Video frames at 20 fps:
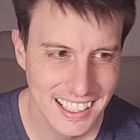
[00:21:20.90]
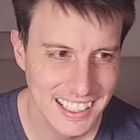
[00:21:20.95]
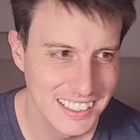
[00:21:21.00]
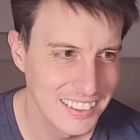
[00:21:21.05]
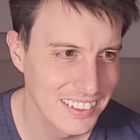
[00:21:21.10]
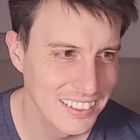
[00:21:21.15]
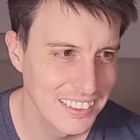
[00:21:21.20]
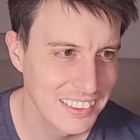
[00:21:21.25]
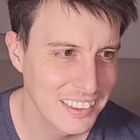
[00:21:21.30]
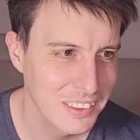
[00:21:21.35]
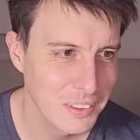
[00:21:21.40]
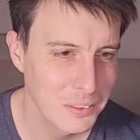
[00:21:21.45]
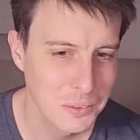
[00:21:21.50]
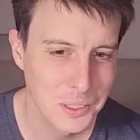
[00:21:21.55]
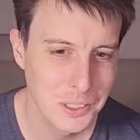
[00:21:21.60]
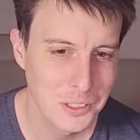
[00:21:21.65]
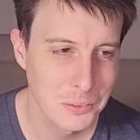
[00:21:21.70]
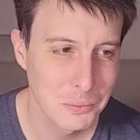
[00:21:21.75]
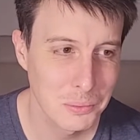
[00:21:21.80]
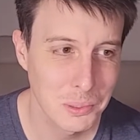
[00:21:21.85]
I don't think the
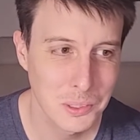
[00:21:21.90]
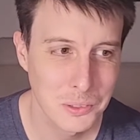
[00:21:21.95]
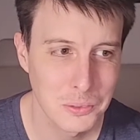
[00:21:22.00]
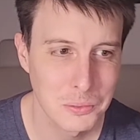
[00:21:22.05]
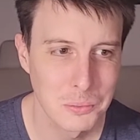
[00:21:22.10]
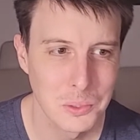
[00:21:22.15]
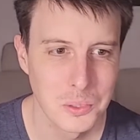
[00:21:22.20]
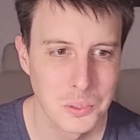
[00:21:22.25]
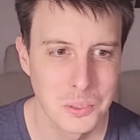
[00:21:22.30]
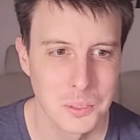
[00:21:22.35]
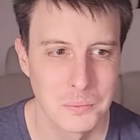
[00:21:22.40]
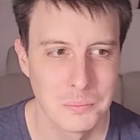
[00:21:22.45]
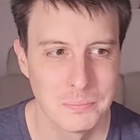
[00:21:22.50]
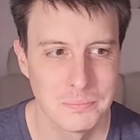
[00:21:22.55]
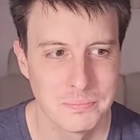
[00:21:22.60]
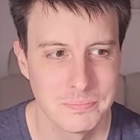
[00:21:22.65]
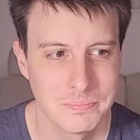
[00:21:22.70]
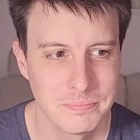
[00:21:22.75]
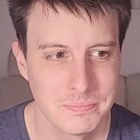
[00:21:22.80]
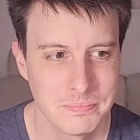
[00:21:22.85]
word is post
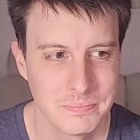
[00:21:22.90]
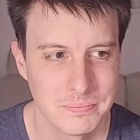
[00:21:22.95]
mortem.